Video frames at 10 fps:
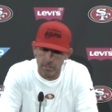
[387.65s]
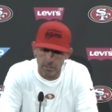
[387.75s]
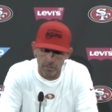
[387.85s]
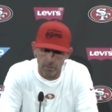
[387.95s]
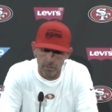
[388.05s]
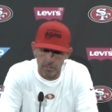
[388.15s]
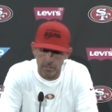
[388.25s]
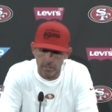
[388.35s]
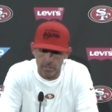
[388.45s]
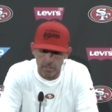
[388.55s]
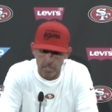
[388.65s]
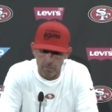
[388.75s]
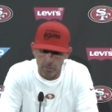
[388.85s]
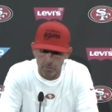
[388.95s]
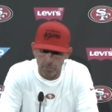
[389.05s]
you know, you don't want to
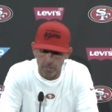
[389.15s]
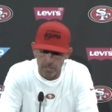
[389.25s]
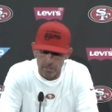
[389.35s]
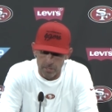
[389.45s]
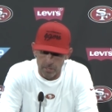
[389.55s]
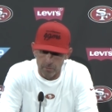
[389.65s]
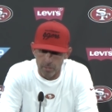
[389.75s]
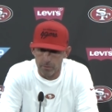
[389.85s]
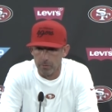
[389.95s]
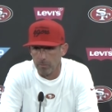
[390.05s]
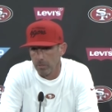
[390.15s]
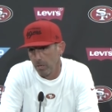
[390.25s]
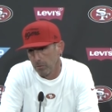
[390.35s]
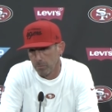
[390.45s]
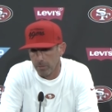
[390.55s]
keep good players and get rid of some
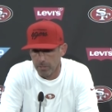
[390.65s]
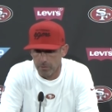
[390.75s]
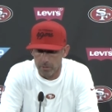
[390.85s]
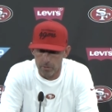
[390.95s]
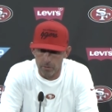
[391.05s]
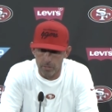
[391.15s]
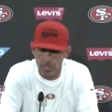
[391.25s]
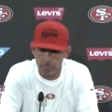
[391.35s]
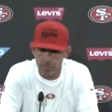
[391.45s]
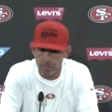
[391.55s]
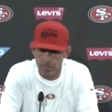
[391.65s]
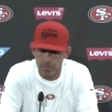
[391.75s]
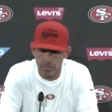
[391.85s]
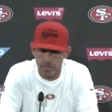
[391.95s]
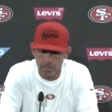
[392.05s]
other players that you know can help you.
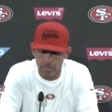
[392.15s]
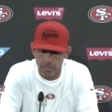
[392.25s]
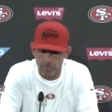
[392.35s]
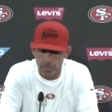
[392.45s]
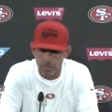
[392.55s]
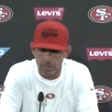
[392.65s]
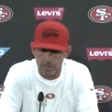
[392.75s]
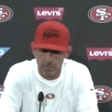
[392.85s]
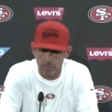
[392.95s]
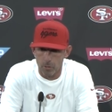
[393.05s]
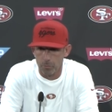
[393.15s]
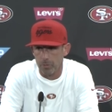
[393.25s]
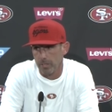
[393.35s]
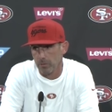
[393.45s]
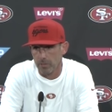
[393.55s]
If um, you're going to hope
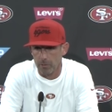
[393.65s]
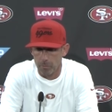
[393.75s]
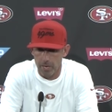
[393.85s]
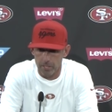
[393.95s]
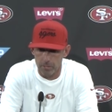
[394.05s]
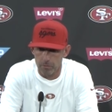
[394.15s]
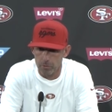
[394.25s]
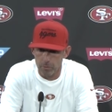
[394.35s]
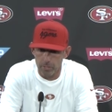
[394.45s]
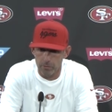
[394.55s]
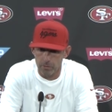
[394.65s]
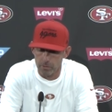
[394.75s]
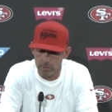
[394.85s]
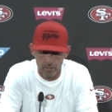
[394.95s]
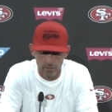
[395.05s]
you have those guys back in a few weeks,
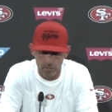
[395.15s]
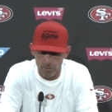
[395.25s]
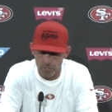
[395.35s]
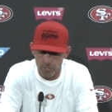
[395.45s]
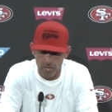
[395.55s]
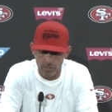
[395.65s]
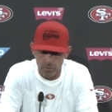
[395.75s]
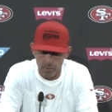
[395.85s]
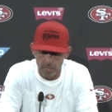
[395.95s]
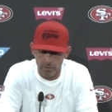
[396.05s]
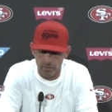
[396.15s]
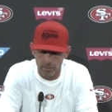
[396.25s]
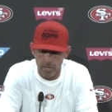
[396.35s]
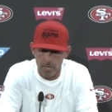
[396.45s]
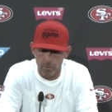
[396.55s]
so it's always a challenge when guys
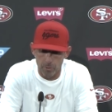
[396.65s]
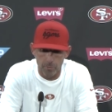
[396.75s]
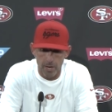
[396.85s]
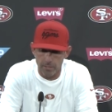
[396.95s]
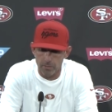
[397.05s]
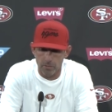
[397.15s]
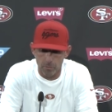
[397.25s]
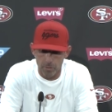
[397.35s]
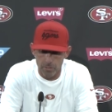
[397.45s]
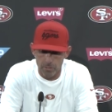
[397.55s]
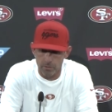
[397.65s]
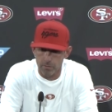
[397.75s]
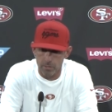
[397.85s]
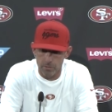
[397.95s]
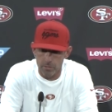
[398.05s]
aren't able to practice as much because
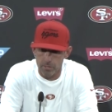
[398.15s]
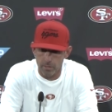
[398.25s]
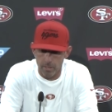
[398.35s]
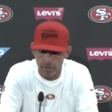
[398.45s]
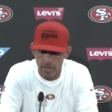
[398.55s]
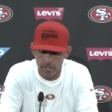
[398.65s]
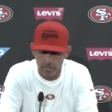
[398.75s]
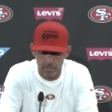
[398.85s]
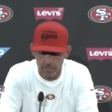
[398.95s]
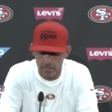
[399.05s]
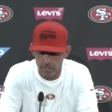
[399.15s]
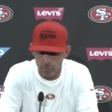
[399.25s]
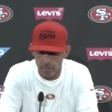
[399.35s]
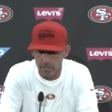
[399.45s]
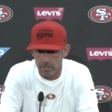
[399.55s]
of the injuries that they've had.
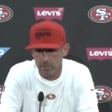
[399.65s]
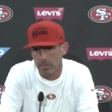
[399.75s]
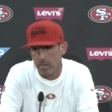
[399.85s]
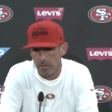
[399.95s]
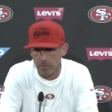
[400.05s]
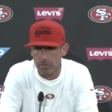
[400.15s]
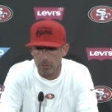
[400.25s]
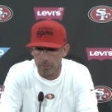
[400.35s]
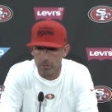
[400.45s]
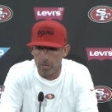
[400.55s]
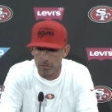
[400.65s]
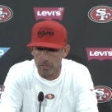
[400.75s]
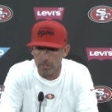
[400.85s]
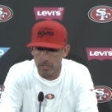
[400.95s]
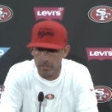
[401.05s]
That's why they stayed out there a little bit longer
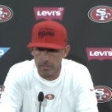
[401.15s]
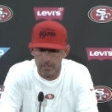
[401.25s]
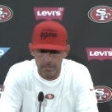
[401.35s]
today.